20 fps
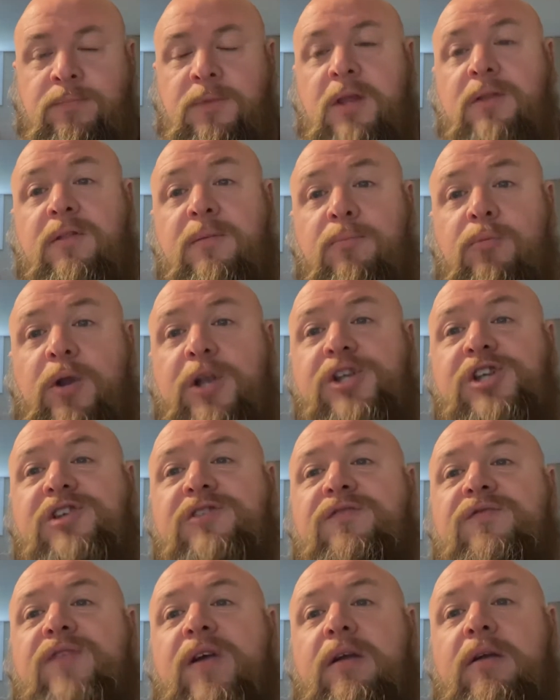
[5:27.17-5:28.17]
The Bridge is
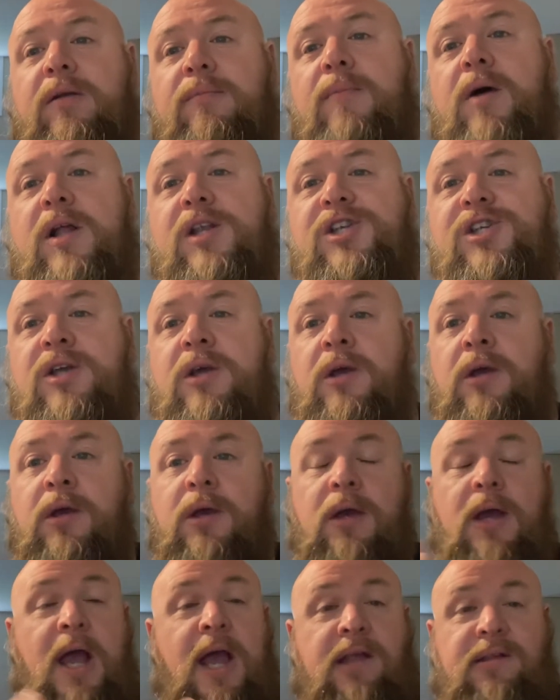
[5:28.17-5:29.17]
very much,
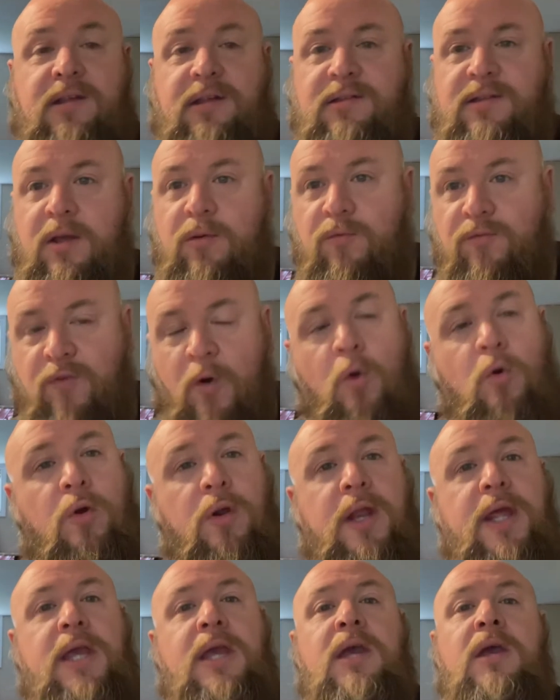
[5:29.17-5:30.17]
as I say,
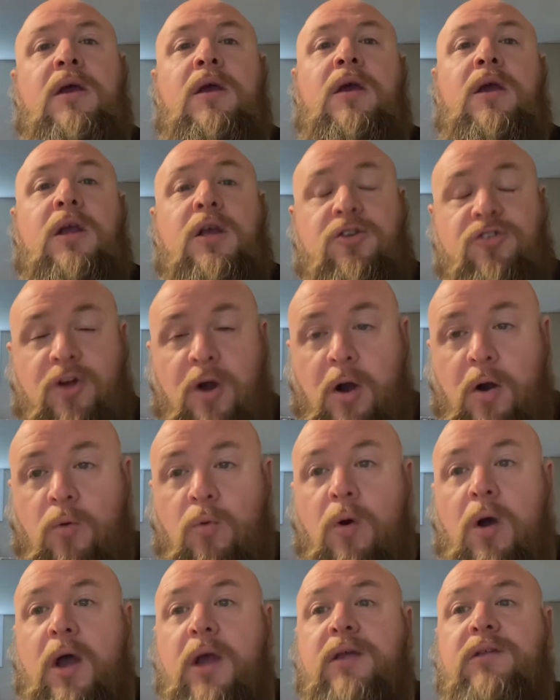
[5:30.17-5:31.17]
vocally,
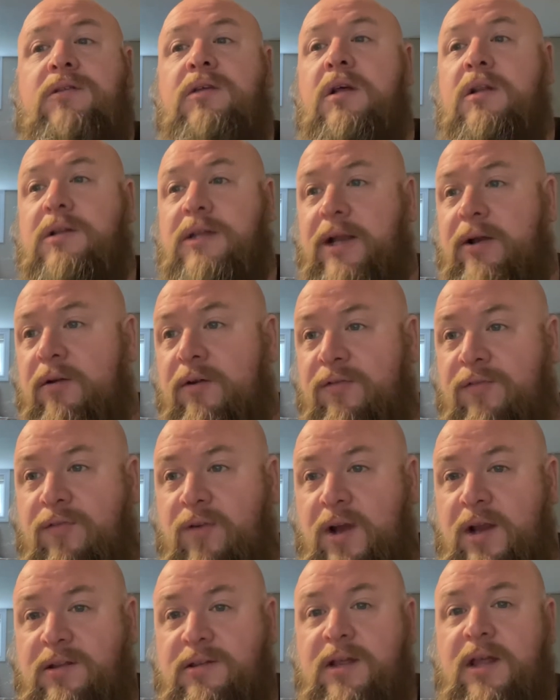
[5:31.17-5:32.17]
guitar-wise, lyric
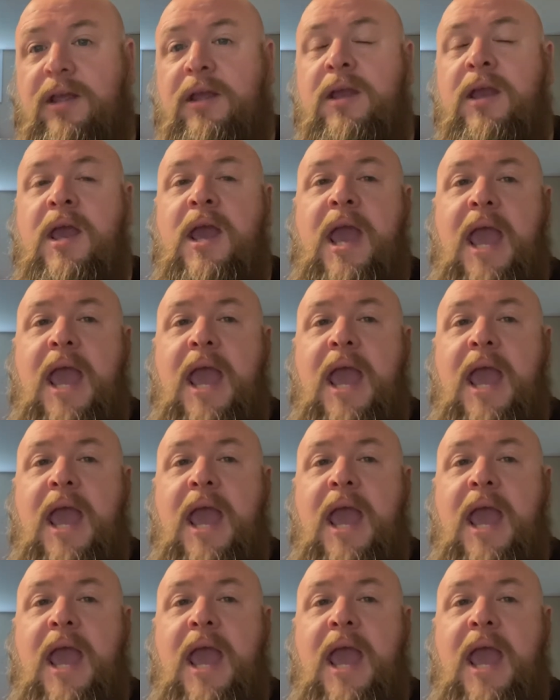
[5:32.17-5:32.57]
phrasing.